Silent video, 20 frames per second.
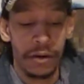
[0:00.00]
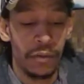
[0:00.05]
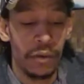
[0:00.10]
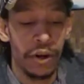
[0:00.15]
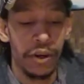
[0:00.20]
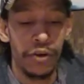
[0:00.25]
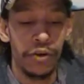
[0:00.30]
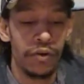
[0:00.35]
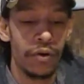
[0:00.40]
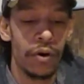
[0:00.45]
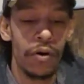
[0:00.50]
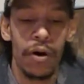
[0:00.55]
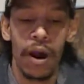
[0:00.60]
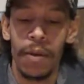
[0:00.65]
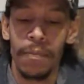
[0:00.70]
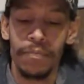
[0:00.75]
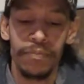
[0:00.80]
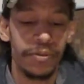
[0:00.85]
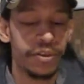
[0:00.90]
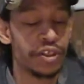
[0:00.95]
where you grew
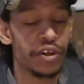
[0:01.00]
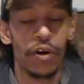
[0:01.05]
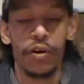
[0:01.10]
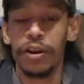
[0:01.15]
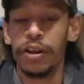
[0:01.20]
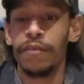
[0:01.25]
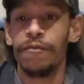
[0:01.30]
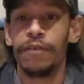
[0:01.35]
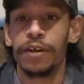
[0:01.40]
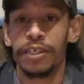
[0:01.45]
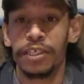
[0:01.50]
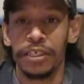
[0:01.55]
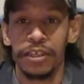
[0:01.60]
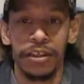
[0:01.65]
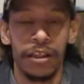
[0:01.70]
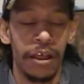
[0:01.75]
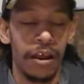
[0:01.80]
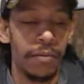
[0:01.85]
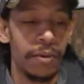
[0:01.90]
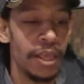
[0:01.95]
up, started a fishing
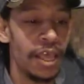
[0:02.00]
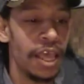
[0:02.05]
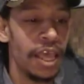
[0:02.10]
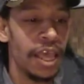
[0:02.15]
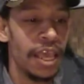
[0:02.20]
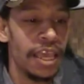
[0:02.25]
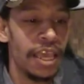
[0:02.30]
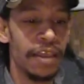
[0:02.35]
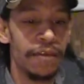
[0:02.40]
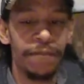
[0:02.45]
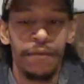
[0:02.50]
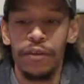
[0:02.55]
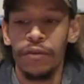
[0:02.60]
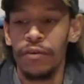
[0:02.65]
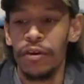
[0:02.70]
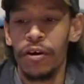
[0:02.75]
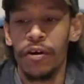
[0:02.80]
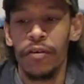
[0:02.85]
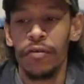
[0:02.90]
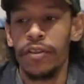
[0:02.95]
club, if you
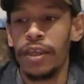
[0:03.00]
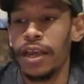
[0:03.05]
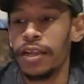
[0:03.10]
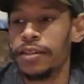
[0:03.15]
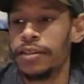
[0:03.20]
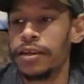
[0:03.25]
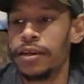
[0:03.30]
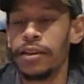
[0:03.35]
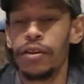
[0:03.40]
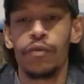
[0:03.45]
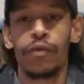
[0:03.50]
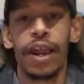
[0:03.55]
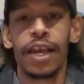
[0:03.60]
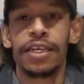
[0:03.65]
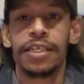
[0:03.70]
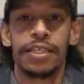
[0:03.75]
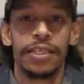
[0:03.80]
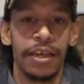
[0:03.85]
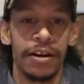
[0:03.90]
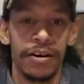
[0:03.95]
know that uh, the rec
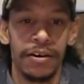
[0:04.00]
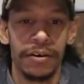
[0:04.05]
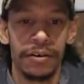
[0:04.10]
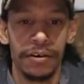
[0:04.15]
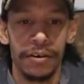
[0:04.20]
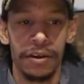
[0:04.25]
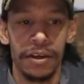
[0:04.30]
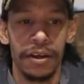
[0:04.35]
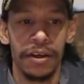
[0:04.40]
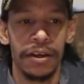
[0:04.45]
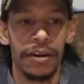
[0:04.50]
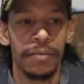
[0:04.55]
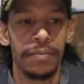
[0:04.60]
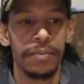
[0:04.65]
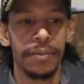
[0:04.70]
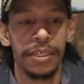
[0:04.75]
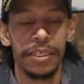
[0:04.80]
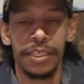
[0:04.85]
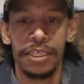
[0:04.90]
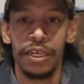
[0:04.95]
center, um,
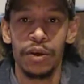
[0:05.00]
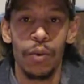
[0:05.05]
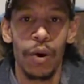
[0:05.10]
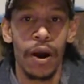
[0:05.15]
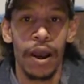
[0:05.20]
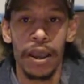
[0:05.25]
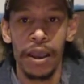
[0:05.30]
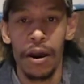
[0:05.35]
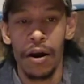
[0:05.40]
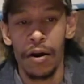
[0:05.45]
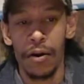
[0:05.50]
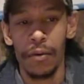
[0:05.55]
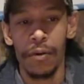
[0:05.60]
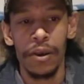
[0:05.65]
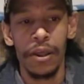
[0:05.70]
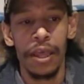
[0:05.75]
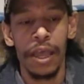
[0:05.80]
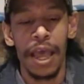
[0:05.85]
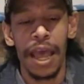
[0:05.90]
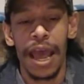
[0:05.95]
the CYO,
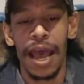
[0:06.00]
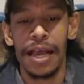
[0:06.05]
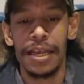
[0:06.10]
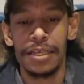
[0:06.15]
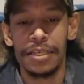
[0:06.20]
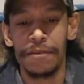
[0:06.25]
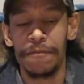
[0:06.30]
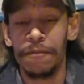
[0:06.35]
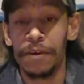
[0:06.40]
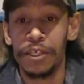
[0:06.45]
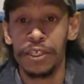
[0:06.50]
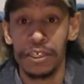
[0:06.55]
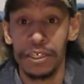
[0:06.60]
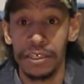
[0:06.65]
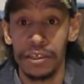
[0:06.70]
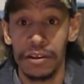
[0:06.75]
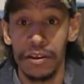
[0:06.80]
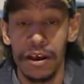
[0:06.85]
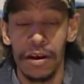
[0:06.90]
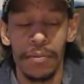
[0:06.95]
has a fishing
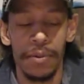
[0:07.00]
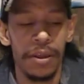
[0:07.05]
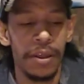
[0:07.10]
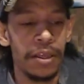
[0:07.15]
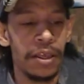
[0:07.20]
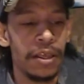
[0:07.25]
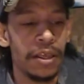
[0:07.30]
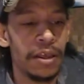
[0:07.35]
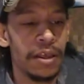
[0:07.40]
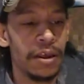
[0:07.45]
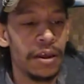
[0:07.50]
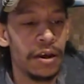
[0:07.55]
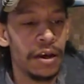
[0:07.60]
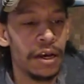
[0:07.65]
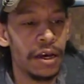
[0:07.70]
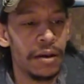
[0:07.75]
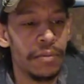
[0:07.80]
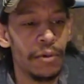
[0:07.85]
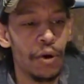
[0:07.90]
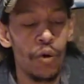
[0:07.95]
club,
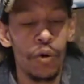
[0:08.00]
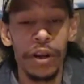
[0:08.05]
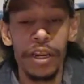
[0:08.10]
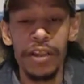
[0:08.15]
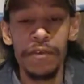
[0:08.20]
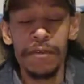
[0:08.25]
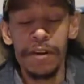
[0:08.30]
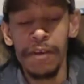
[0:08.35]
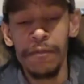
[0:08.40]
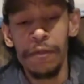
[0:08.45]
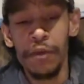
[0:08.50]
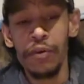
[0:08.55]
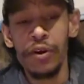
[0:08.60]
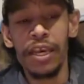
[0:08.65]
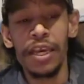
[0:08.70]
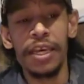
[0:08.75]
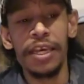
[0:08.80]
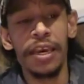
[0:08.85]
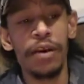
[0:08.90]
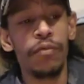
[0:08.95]
um, or even if you
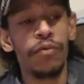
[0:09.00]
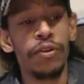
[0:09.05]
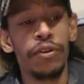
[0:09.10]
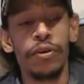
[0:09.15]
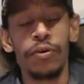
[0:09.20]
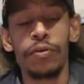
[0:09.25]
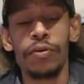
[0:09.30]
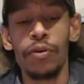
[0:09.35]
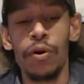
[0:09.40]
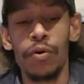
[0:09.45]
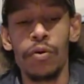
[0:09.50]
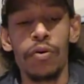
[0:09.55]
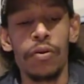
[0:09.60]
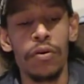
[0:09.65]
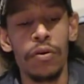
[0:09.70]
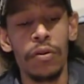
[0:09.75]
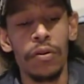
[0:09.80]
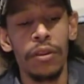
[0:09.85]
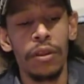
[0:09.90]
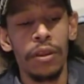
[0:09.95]
can get with your
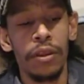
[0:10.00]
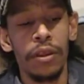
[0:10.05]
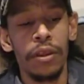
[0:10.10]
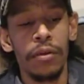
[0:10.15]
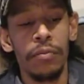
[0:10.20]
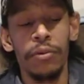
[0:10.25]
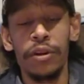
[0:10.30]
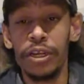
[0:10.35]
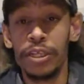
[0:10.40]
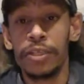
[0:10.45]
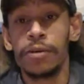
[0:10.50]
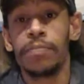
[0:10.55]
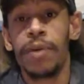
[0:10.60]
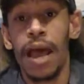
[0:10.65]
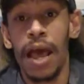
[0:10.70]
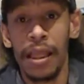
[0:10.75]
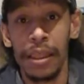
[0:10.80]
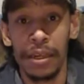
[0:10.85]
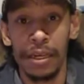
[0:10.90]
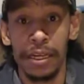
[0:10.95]
local
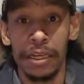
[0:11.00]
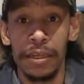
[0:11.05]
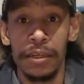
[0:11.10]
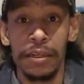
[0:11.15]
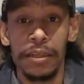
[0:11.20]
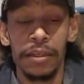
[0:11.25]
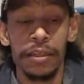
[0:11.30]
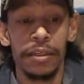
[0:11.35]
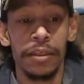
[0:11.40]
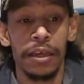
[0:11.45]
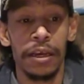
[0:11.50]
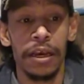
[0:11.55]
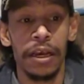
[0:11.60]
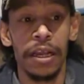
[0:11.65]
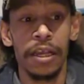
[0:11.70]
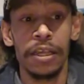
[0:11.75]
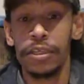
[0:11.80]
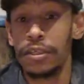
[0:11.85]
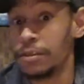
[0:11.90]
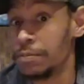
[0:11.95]
municipality,
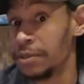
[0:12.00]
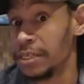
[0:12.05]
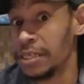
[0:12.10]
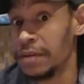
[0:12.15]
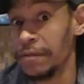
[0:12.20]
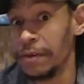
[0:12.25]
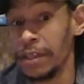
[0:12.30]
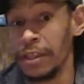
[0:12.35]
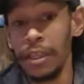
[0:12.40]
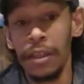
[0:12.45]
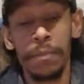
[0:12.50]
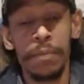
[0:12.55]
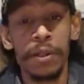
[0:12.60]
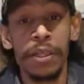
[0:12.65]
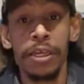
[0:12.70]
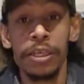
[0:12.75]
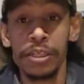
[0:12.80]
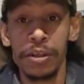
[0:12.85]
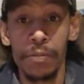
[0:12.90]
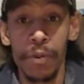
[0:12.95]
uh, specifically the
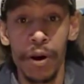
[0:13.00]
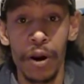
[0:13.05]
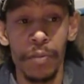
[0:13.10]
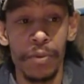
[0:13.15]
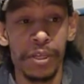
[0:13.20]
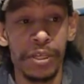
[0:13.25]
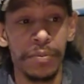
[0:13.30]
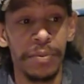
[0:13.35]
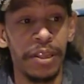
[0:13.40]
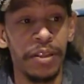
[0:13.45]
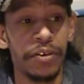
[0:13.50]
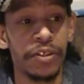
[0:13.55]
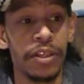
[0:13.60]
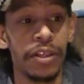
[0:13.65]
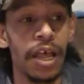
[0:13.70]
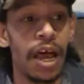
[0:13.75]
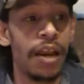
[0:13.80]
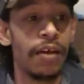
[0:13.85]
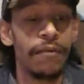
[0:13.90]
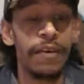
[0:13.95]
police departments. I mean, there's a
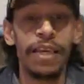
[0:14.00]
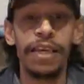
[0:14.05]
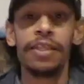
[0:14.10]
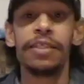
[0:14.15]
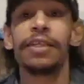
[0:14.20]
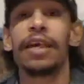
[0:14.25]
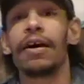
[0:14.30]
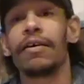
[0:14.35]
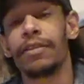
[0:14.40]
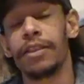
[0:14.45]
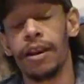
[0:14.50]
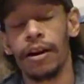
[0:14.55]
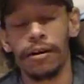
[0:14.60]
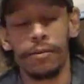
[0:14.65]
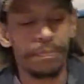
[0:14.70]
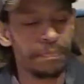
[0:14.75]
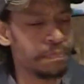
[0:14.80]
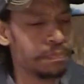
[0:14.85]
lot of kids out there